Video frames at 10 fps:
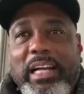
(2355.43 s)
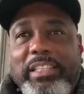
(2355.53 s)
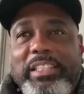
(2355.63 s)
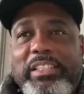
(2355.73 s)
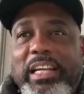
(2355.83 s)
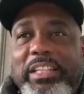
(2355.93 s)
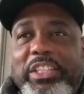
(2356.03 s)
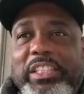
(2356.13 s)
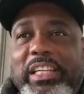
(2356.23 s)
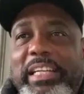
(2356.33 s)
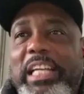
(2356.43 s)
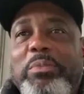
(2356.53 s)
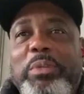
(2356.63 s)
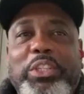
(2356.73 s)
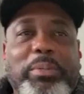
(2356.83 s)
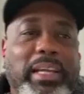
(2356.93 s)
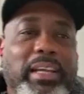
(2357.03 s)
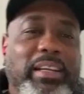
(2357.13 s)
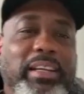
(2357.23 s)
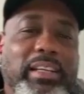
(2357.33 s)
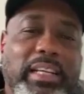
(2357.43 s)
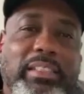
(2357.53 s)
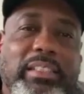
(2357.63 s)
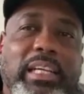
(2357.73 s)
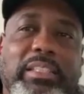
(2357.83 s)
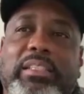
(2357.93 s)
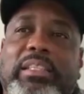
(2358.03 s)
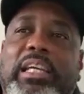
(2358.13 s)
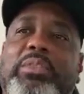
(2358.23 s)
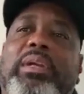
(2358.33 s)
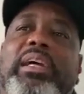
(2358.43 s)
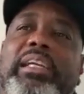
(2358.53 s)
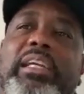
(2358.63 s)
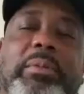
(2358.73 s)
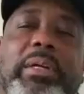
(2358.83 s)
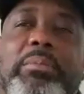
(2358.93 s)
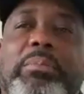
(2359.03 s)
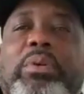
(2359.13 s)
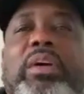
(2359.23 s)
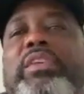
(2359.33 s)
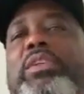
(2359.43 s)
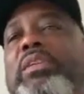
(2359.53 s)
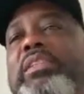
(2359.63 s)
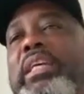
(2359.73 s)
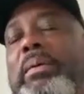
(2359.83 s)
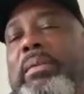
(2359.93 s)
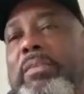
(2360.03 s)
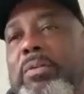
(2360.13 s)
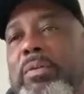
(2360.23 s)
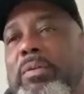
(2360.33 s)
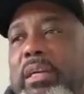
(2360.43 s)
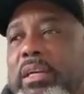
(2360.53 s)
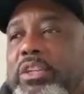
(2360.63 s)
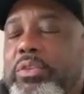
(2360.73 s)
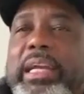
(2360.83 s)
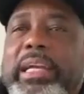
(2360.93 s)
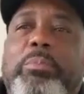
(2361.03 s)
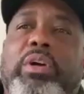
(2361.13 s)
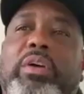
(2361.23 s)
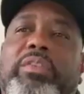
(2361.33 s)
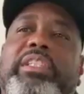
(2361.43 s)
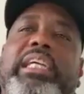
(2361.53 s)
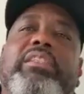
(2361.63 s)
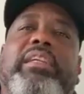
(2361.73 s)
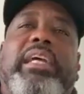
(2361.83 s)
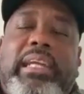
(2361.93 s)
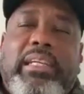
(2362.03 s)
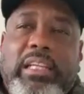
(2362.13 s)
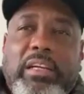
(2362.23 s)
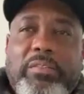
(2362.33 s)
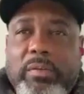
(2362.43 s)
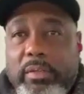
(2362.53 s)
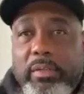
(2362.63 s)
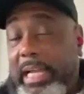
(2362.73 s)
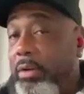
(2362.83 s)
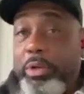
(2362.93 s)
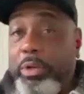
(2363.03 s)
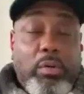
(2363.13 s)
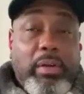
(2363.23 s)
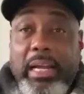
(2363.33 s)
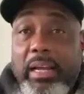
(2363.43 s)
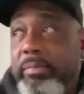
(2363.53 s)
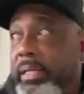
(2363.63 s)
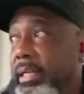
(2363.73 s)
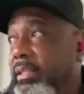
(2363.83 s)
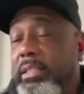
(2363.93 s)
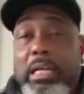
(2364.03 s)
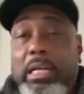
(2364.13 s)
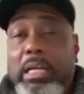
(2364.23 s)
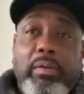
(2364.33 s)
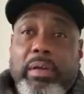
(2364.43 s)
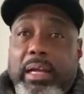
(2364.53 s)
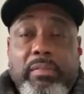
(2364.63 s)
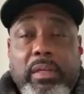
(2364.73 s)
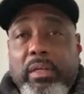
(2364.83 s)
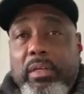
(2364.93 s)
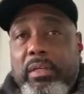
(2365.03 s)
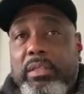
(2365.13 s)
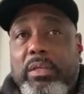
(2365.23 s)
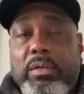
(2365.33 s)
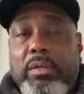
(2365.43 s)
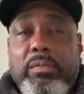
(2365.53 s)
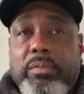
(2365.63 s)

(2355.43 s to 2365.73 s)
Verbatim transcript: I just I just connect with you, man, and that's that's that's what I need, man. Brothers on the same level. Trying to help brothers get to that next level. That we don't have, man. That we don't have. So